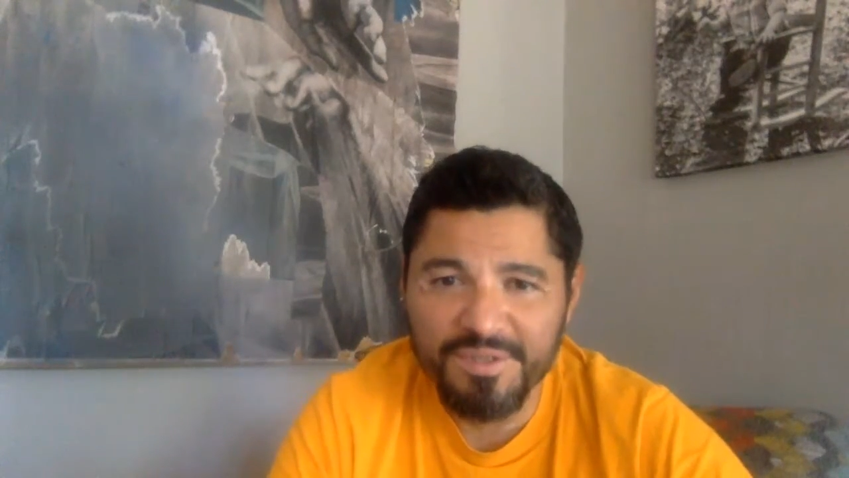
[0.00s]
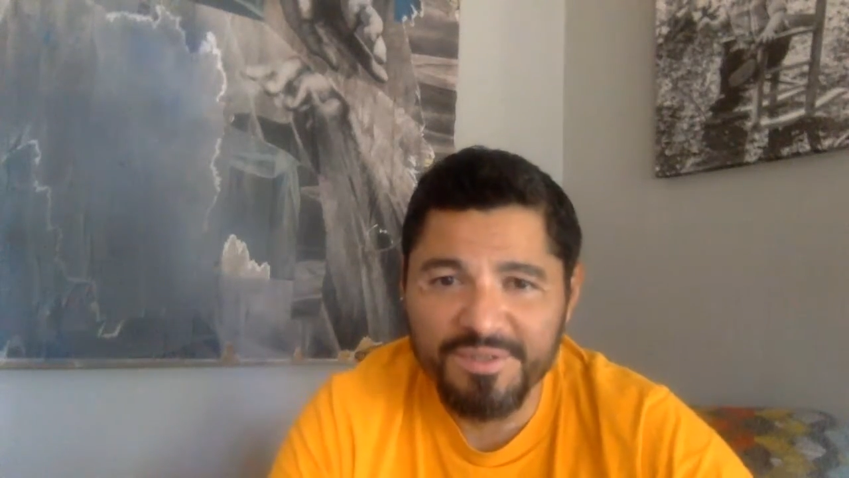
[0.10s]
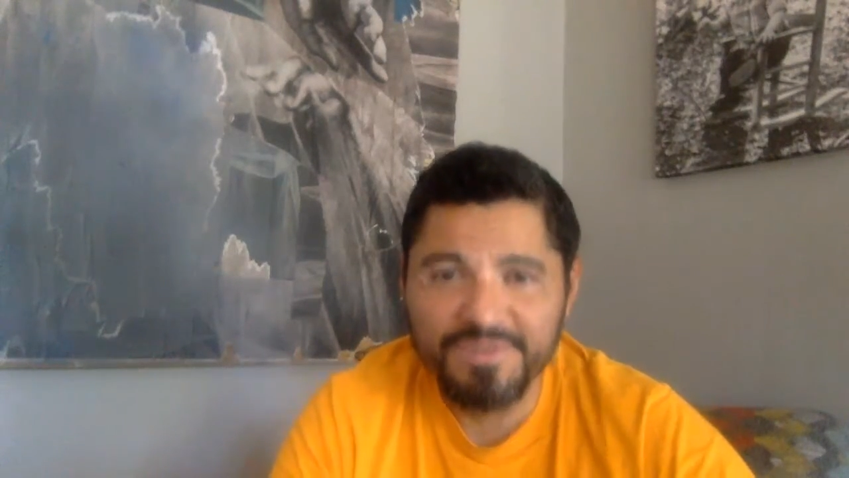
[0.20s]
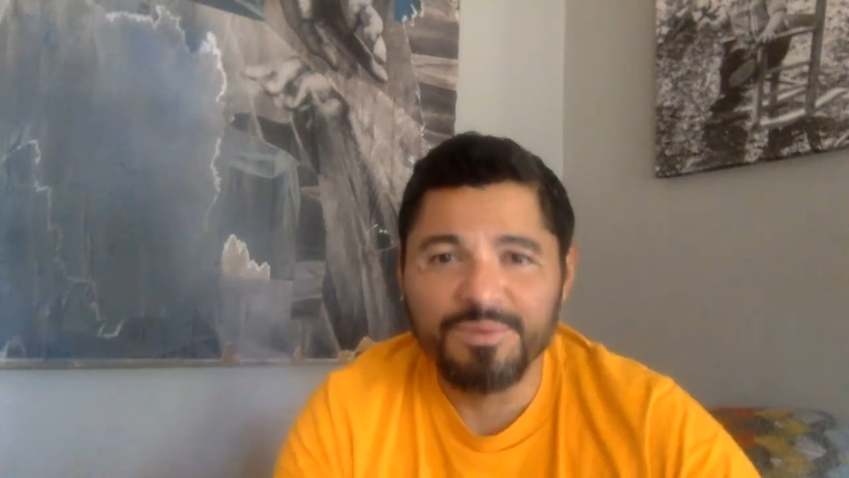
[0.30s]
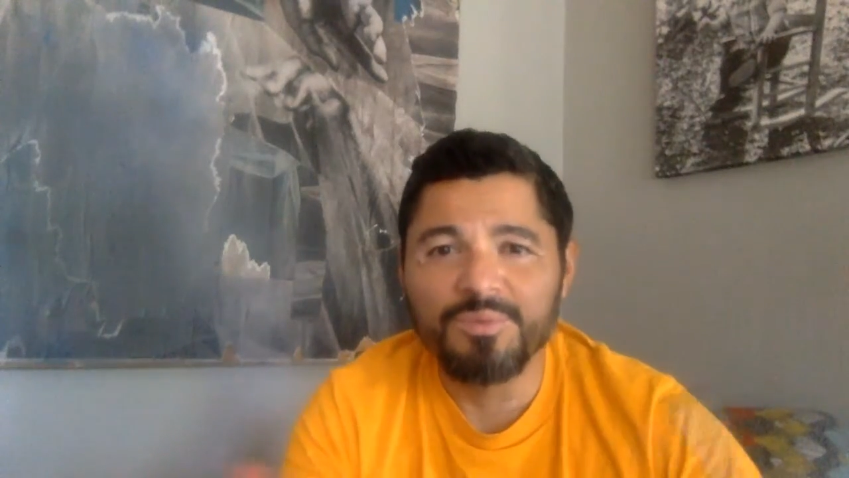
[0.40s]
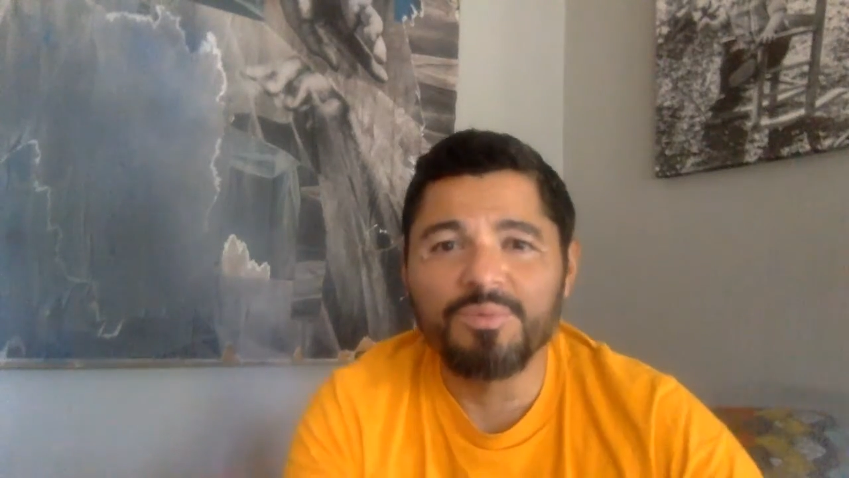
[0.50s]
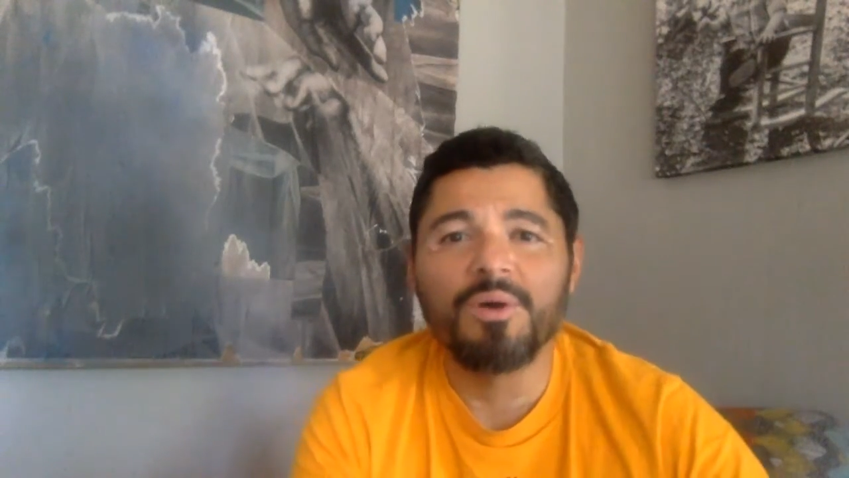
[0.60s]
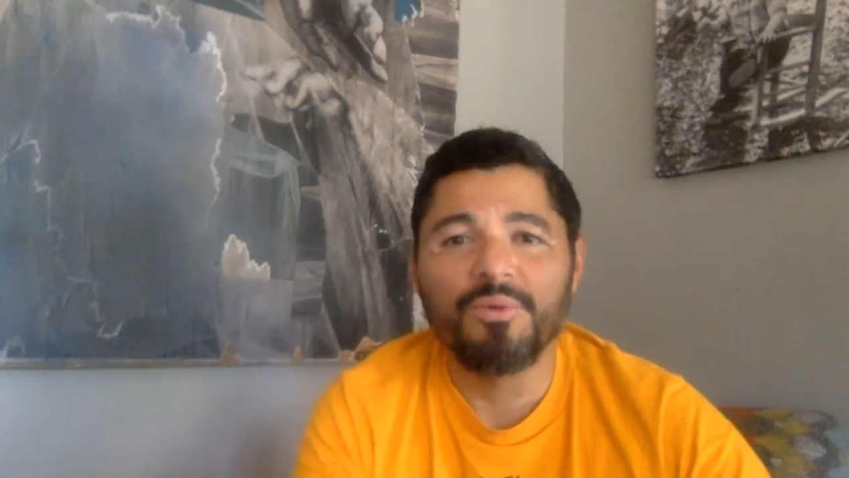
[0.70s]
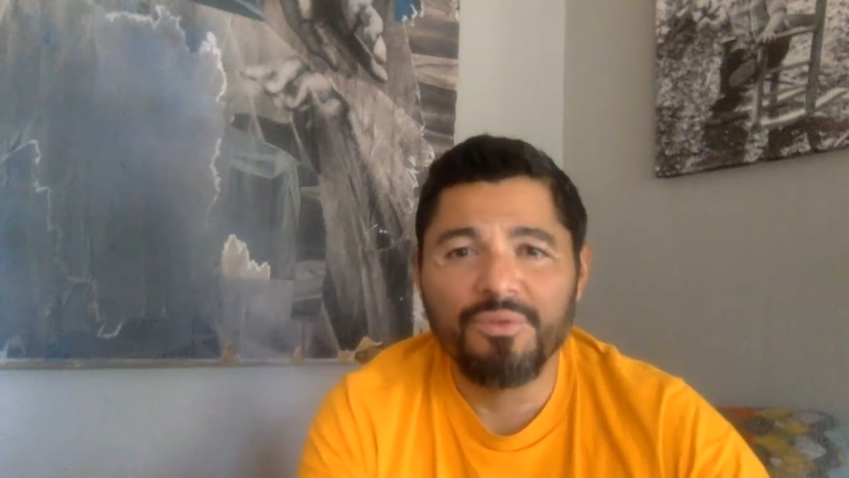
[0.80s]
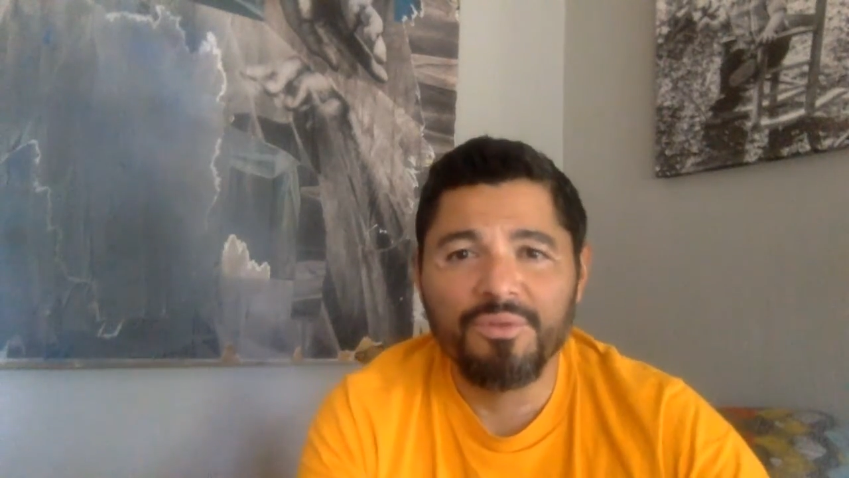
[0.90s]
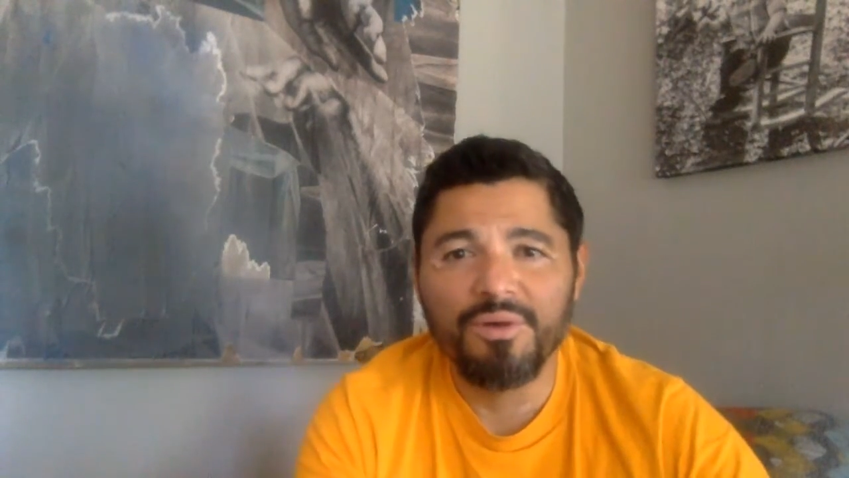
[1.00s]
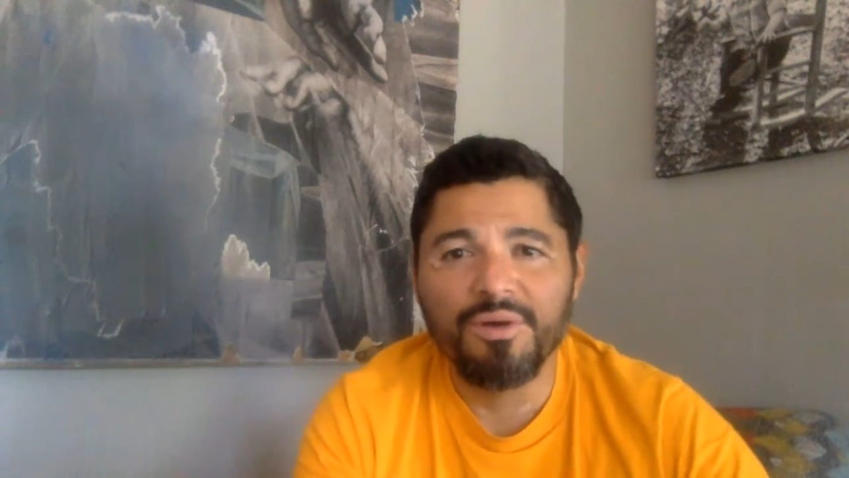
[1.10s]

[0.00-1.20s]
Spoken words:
is growth.